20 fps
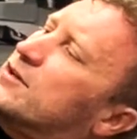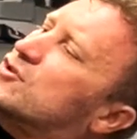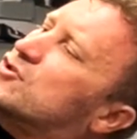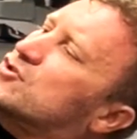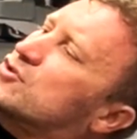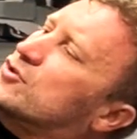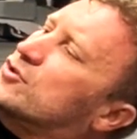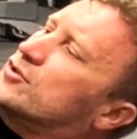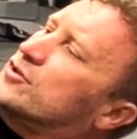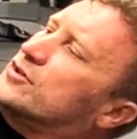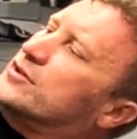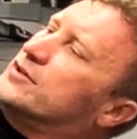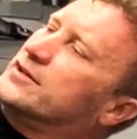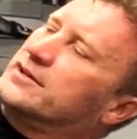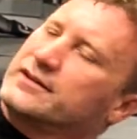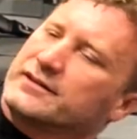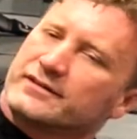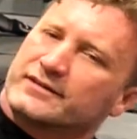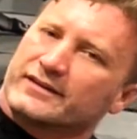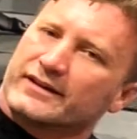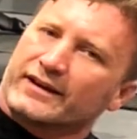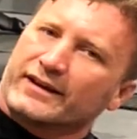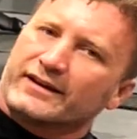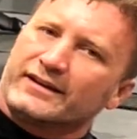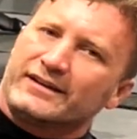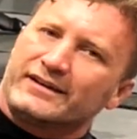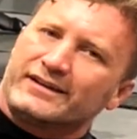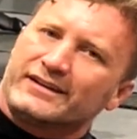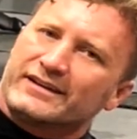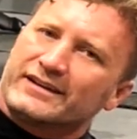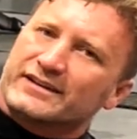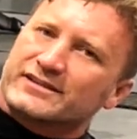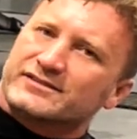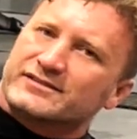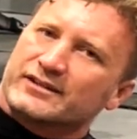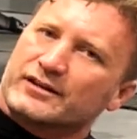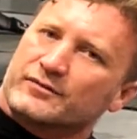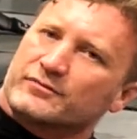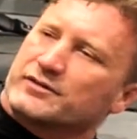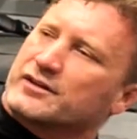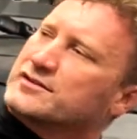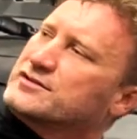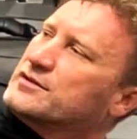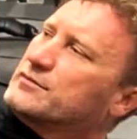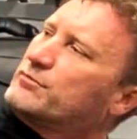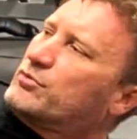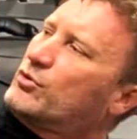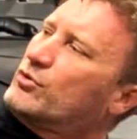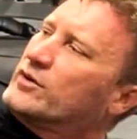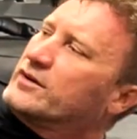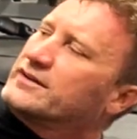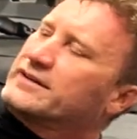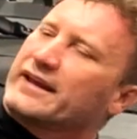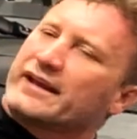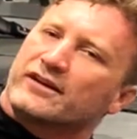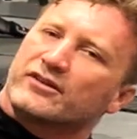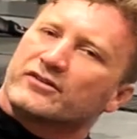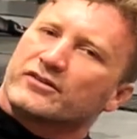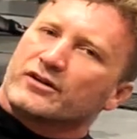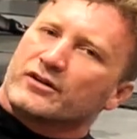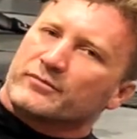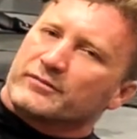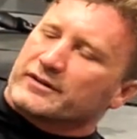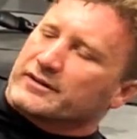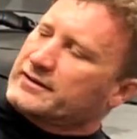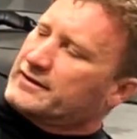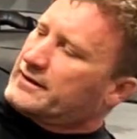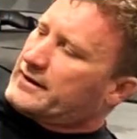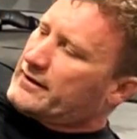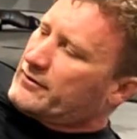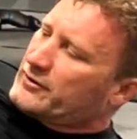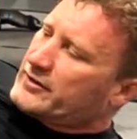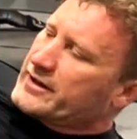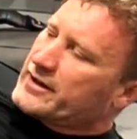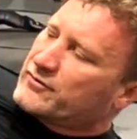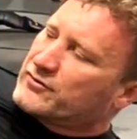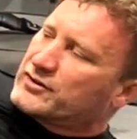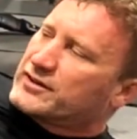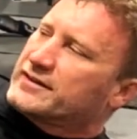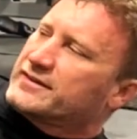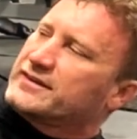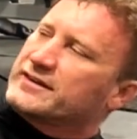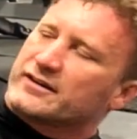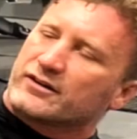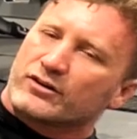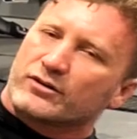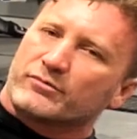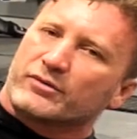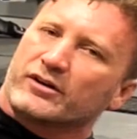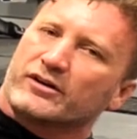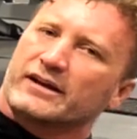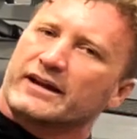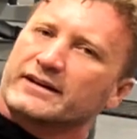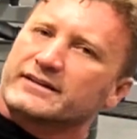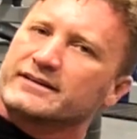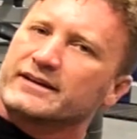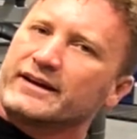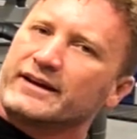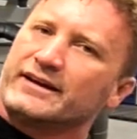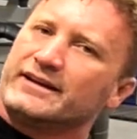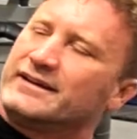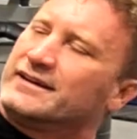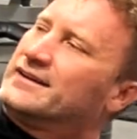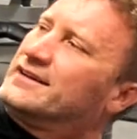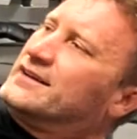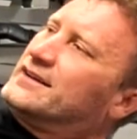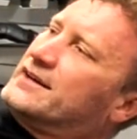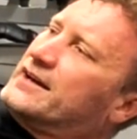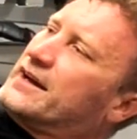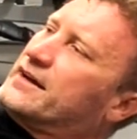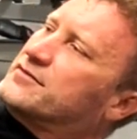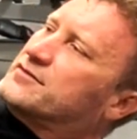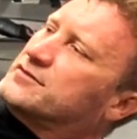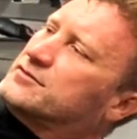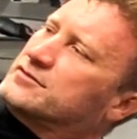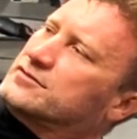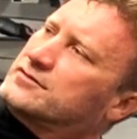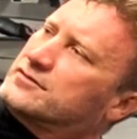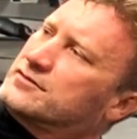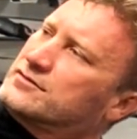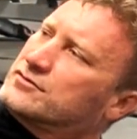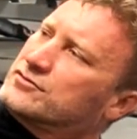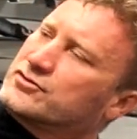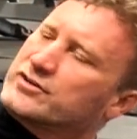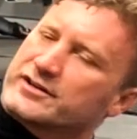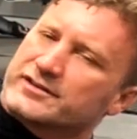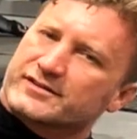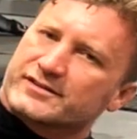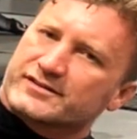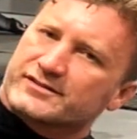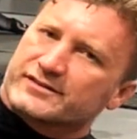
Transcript: sure that his thumb doesn't point down on me. I will never get the arm bar like that. I have to address his